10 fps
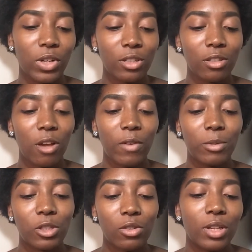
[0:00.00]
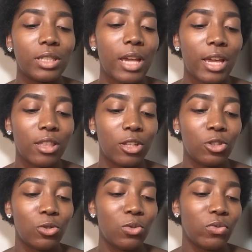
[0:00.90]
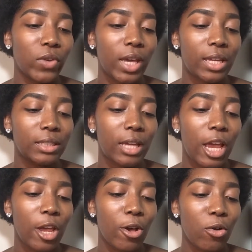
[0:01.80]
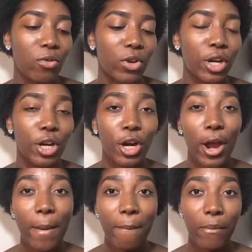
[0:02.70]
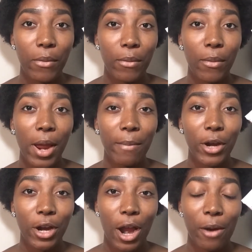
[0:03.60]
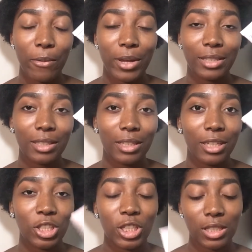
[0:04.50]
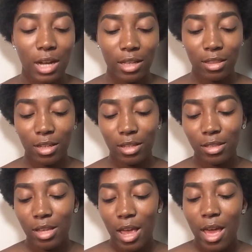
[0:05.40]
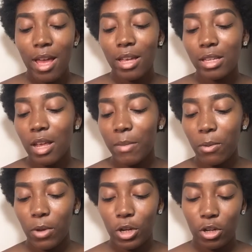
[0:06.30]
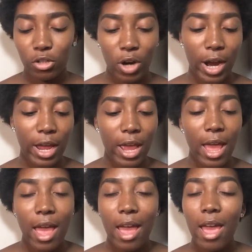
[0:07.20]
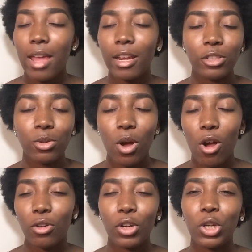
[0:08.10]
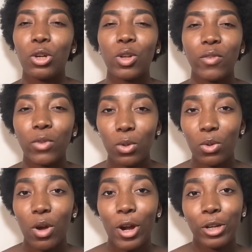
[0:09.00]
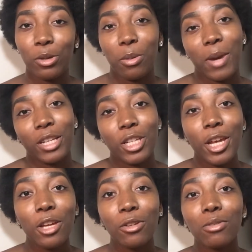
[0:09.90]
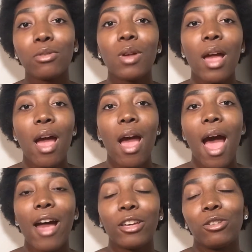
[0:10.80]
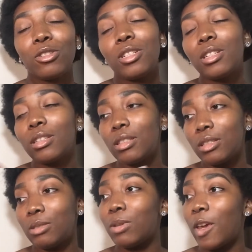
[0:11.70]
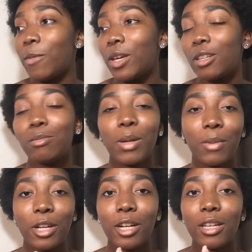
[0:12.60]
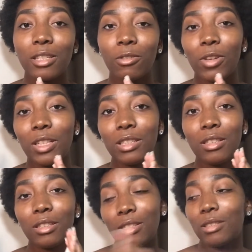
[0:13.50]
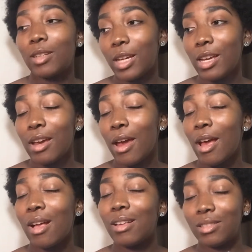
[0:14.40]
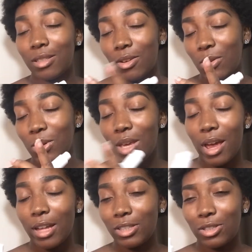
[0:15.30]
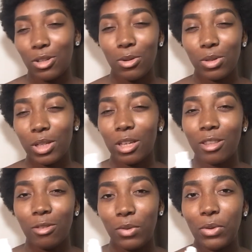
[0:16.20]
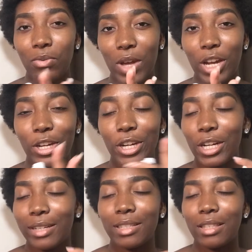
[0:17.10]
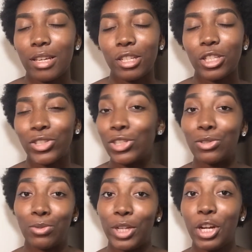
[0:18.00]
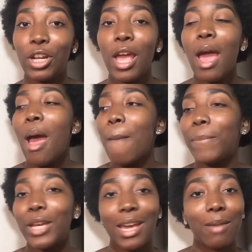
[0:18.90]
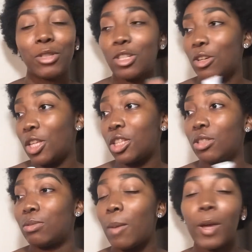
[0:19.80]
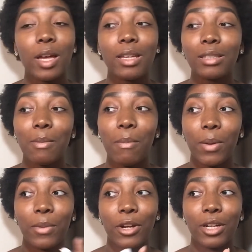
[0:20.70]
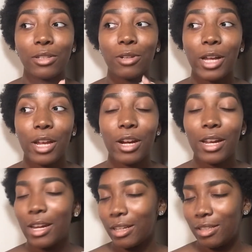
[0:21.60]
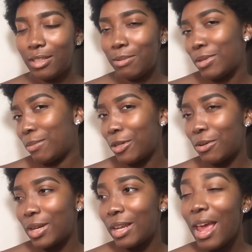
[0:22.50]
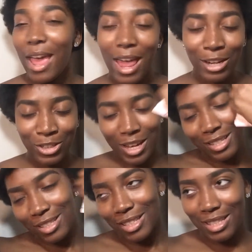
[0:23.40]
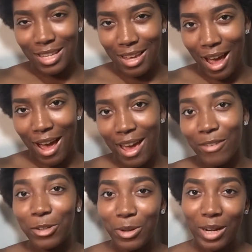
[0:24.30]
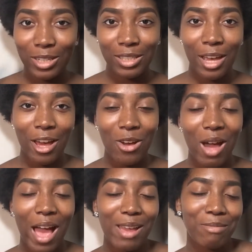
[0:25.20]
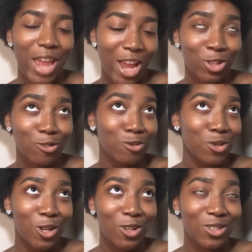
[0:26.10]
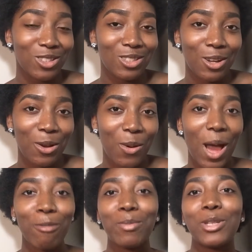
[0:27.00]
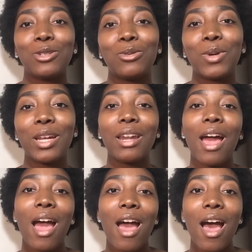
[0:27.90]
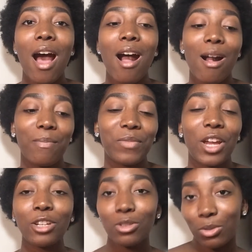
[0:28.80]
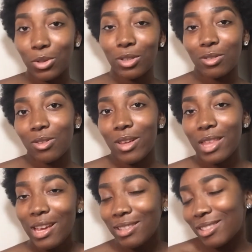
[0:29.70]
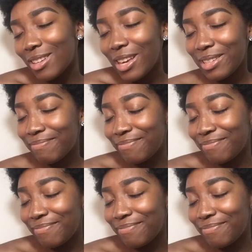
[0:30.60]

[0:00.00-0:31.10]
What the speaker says: first off, I'm just going to take the Too Faced Hangover primer. I recently just got this because I've been wanting to try it. And as you all know, if you are new to my channel, I usually look this way because my mirror is facing this way. So yeah, don't look at the viewfinder because I think it just looks weird. But yeah, I'm just gonna look this way because my mirror is right here and I can see what I'm doing. And as you guys can see, I have a new hairstyle. I am natural, so I will be doing hair tutorials on that. So yeah.